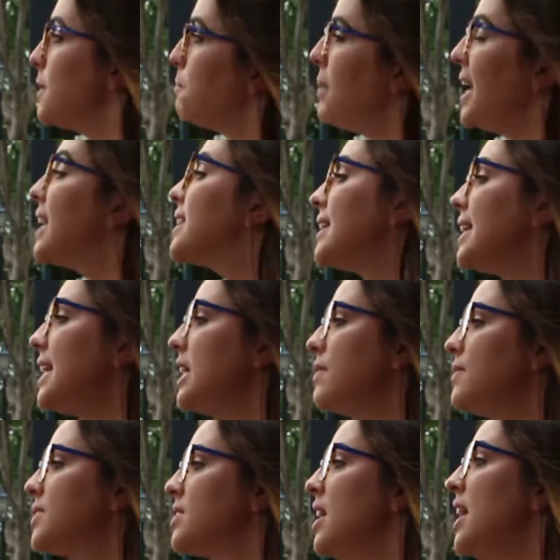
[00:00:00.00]
they pick the
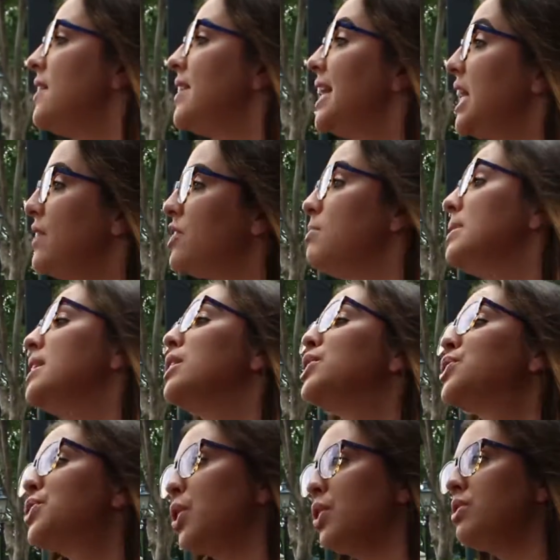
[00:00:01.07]
leaves, they leave them in the
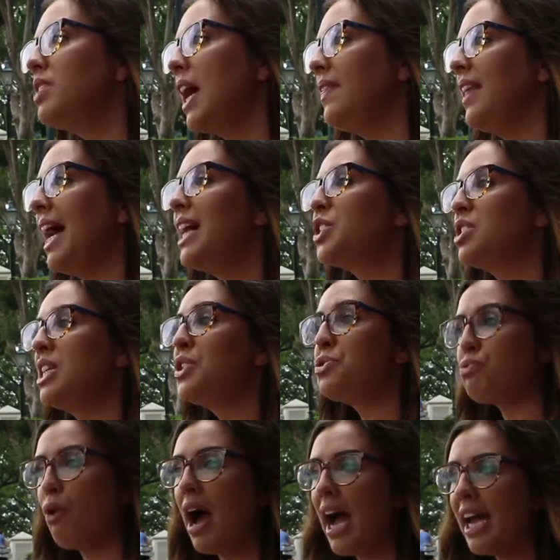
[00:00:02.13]
sun and they actually
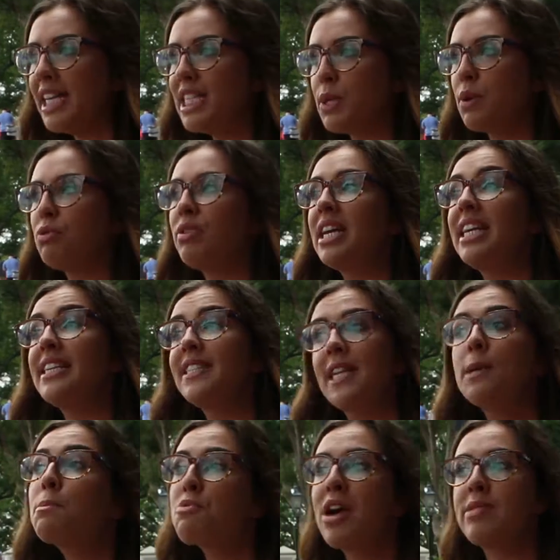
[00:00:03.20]
dry to a really
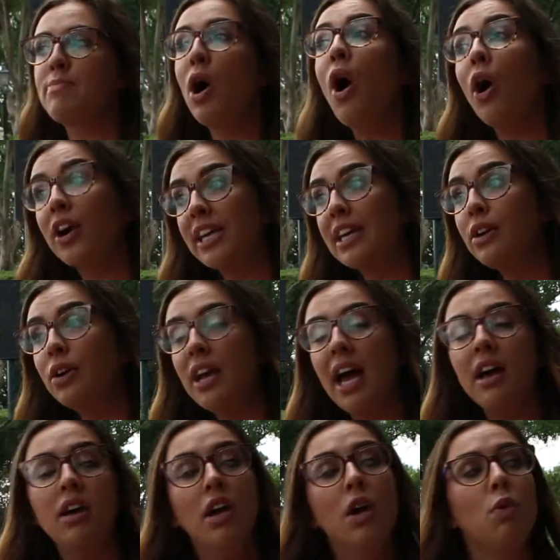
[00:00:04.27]
deep red mahogany
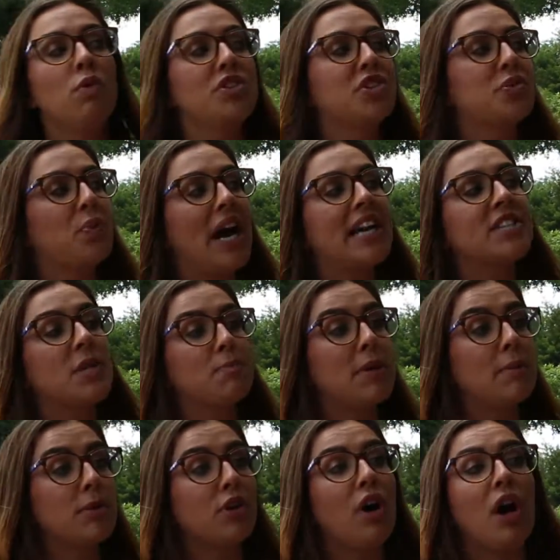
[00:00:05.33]
colour, which is why some
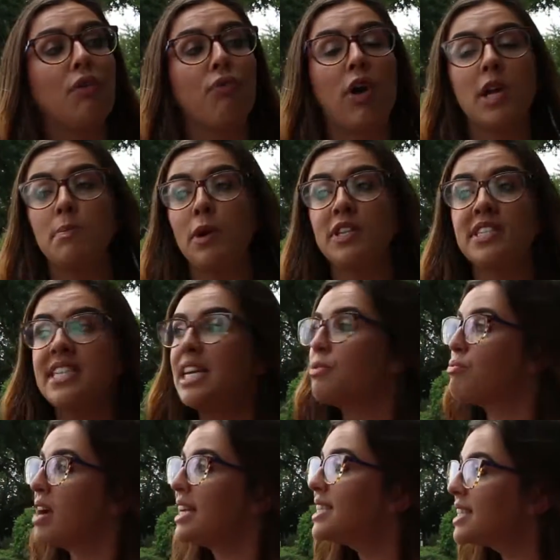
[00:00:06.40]
people call rooibos
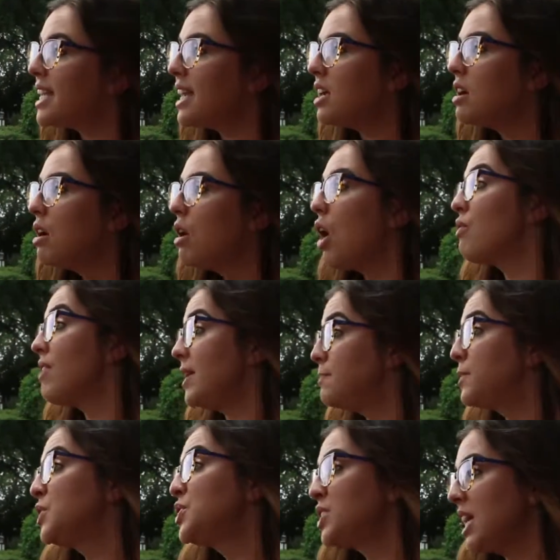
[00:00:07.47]
tea red tea or
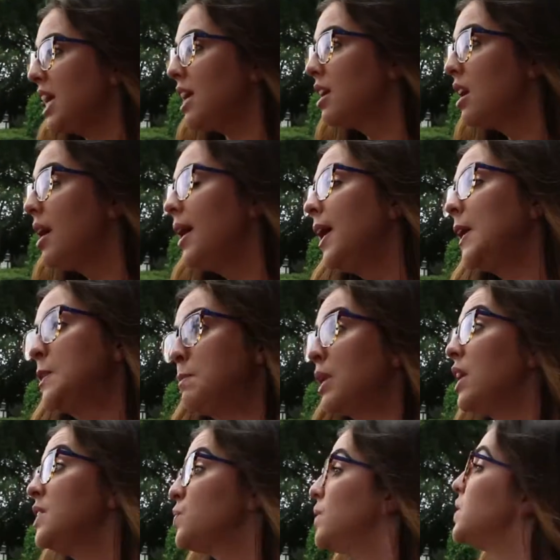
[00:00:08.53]
red bush tea. It's
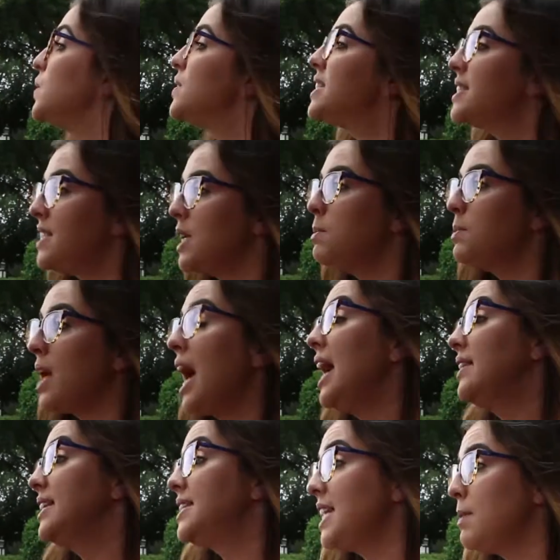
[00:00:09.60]
because when you steep
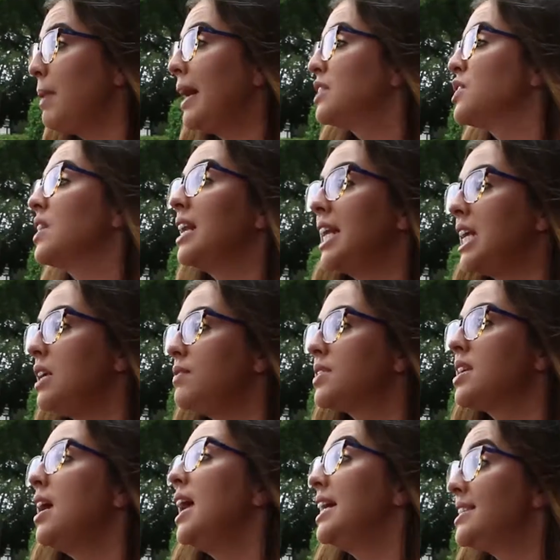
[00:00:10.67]
uh, the tea bags or the leaves,
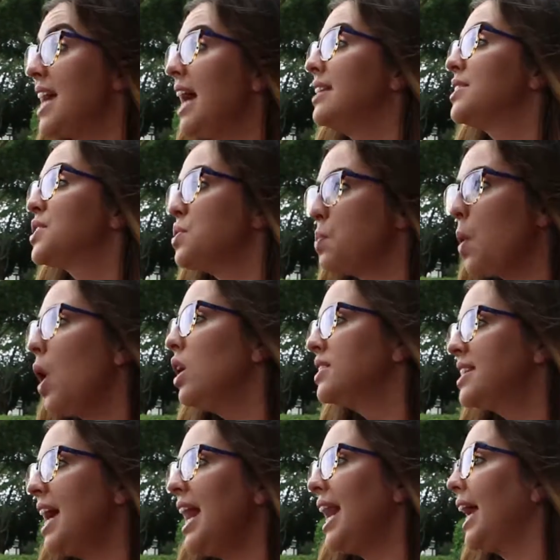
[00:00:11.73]
it turns the
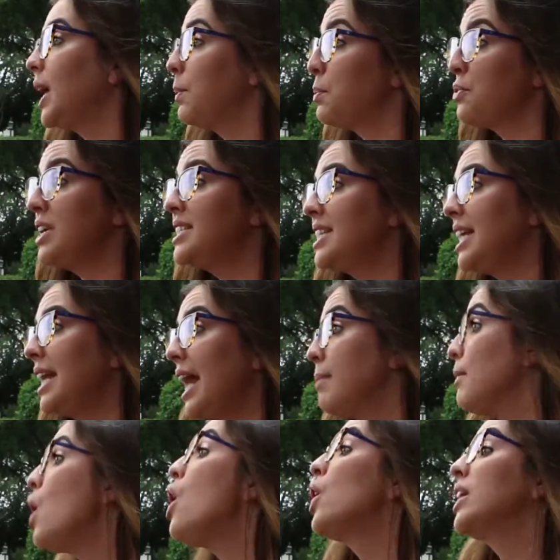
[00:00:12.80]
water like pretty,
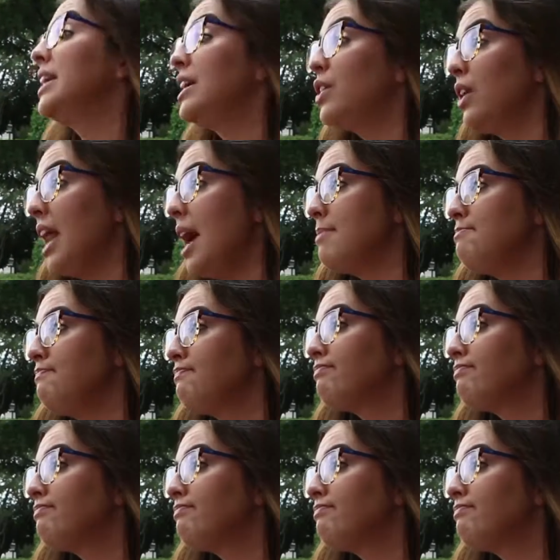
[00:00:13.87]
like mahogany colour.